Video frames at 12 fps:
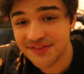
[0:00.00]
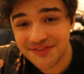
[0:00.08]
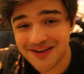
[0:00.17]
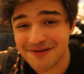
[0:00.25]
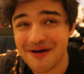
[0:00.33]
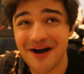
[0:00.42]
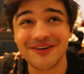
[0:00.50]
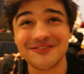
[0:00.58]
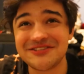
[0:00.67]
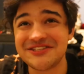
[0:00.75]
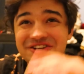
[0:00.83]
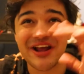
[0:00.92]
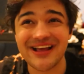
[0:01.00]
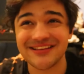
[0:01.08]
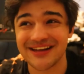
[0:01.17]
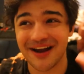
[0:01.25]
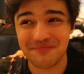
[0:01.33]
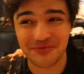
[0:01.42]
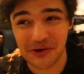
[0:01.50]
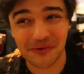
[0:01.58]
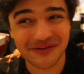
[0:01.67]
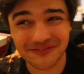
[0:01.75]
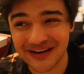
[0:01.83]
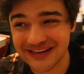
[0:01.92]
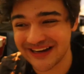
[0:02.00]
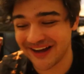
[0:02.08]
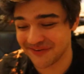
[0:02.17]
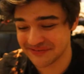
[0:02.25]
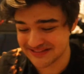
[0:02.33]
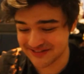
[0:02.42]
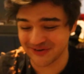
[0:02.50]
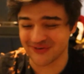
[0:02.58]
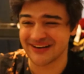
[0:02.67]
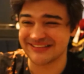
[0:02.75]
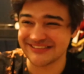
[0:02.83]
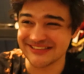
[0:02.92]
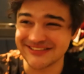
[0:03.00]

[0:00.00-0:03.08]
The amount of shade that I'm throwing right now, it's crazy.